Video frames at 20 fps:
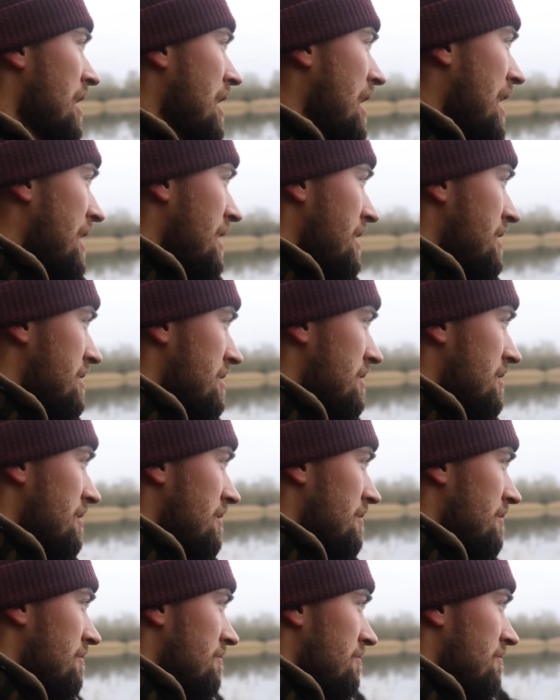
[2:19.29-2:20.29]
and
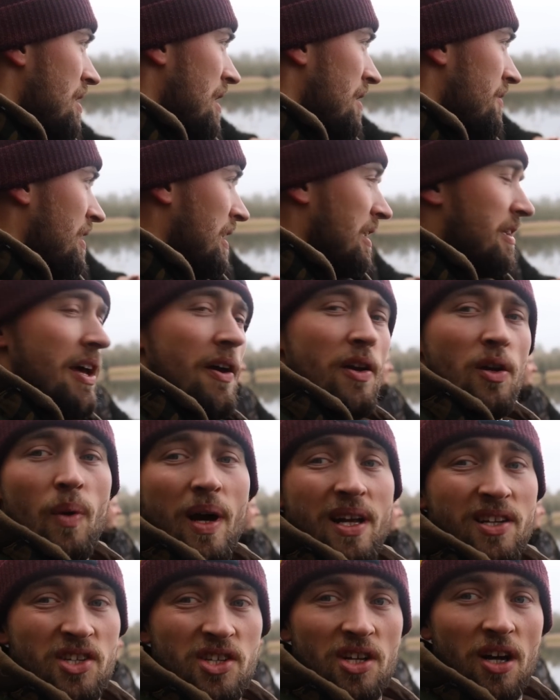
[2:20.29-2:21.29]
I think the only
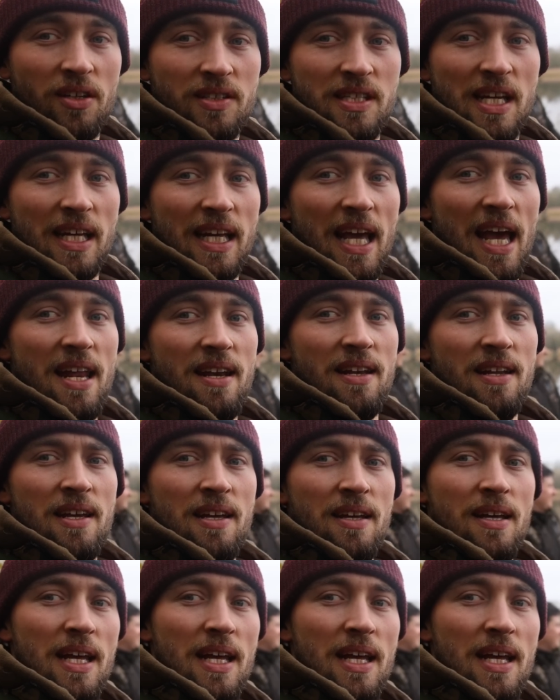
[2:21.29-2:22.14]
way to start it again